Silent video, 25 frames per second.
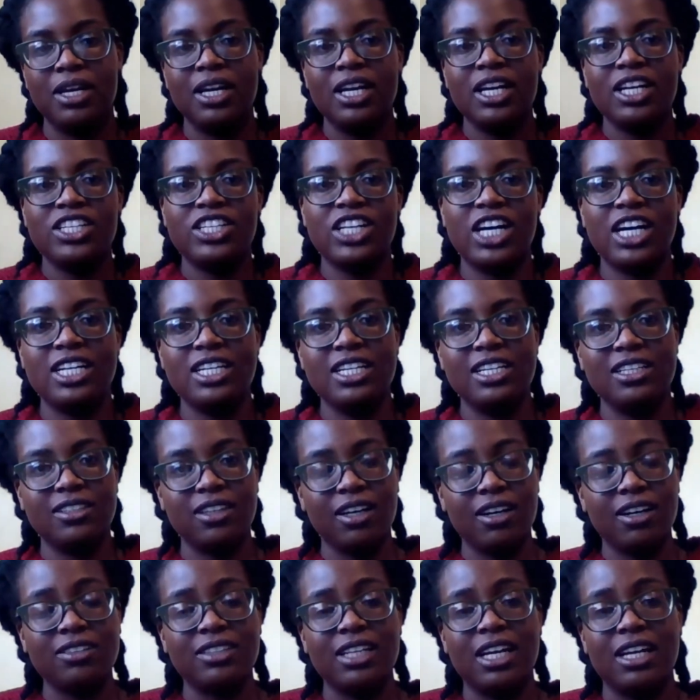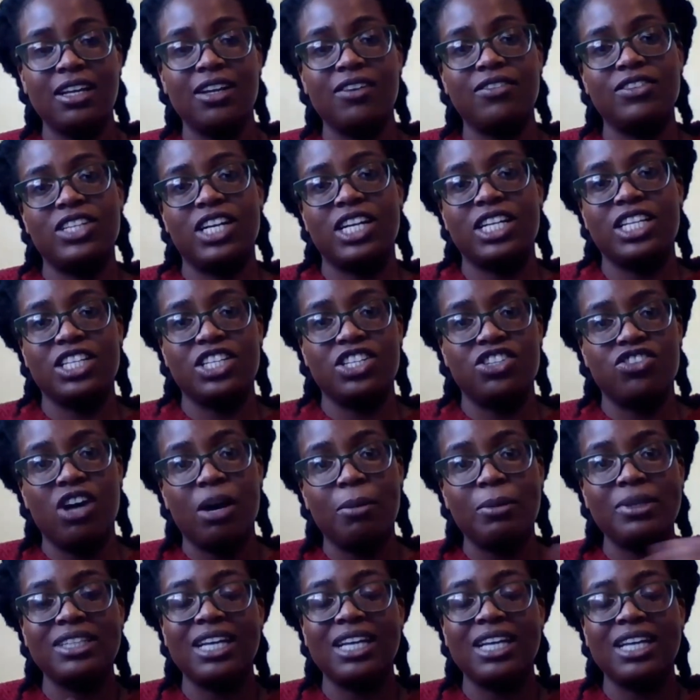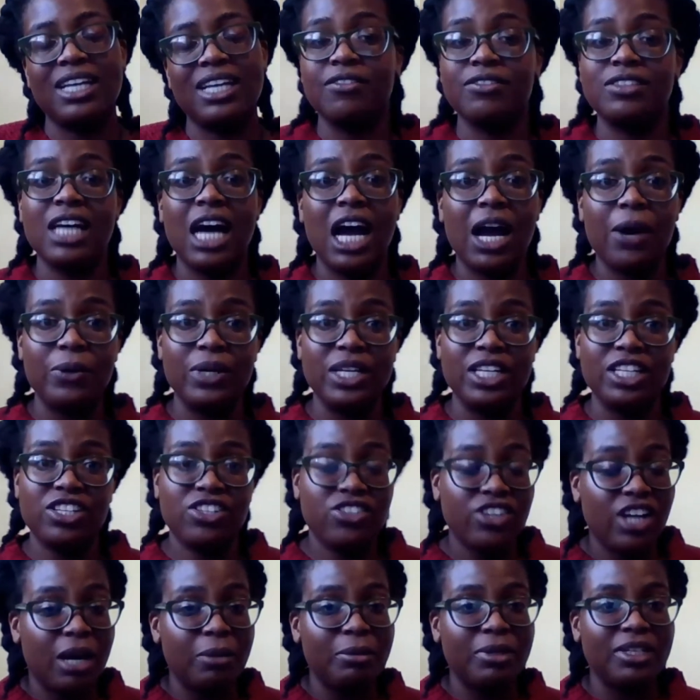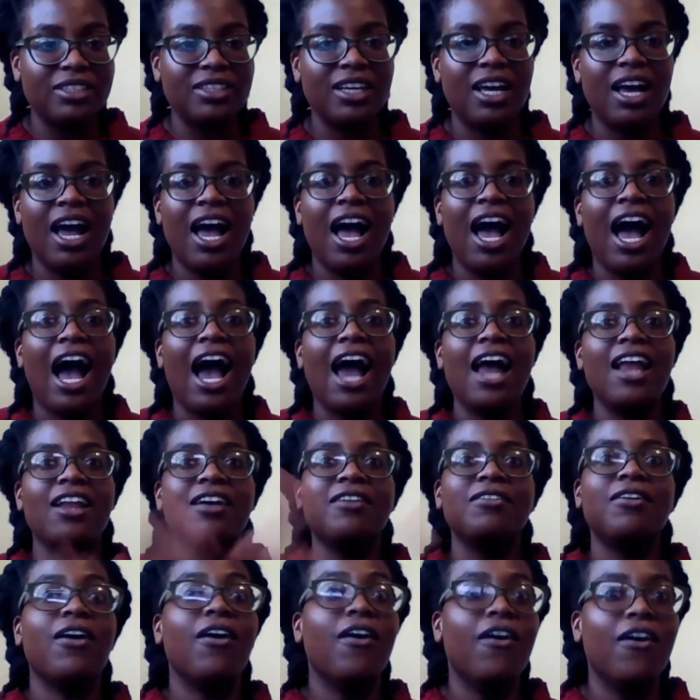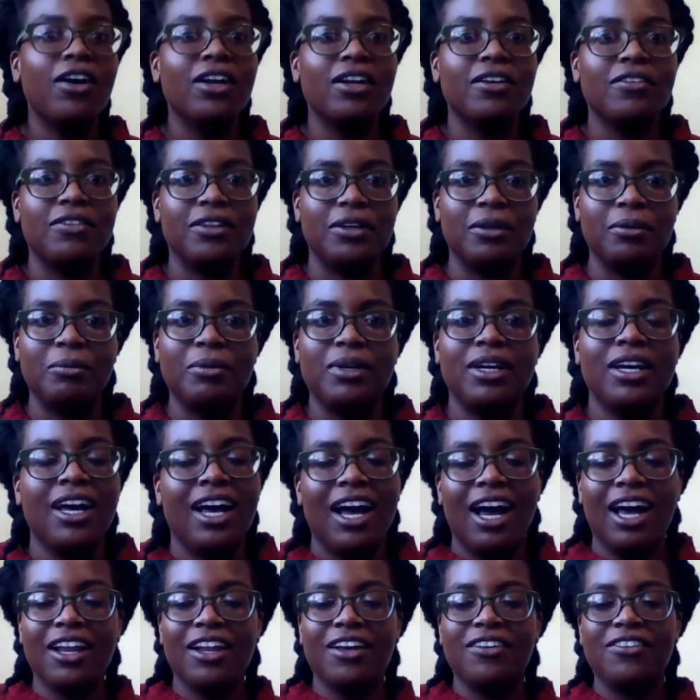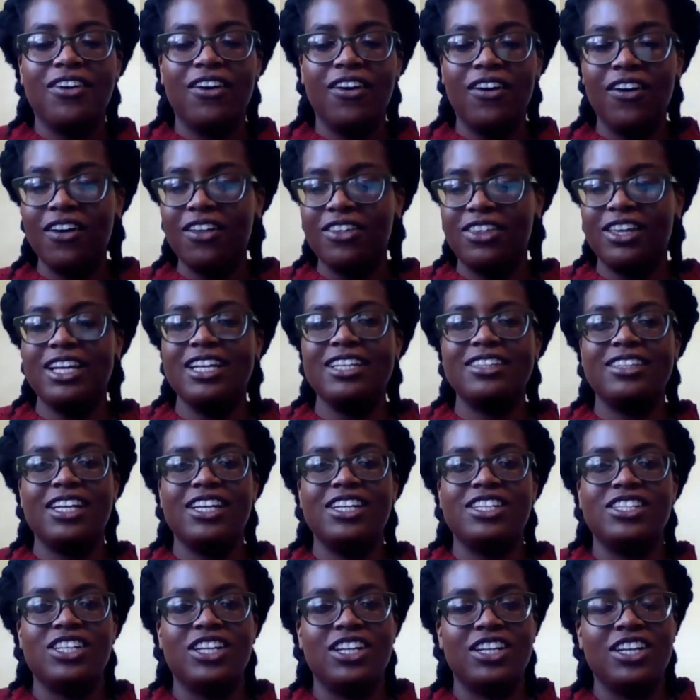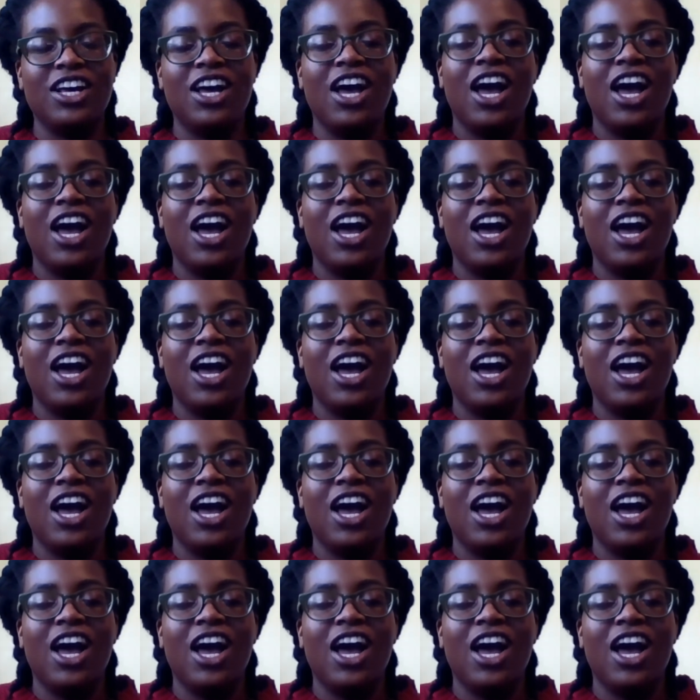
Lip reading: Chinese. I love Chinese dramas. I love Taiwanese dramas. I love all of them. I love all things Asian.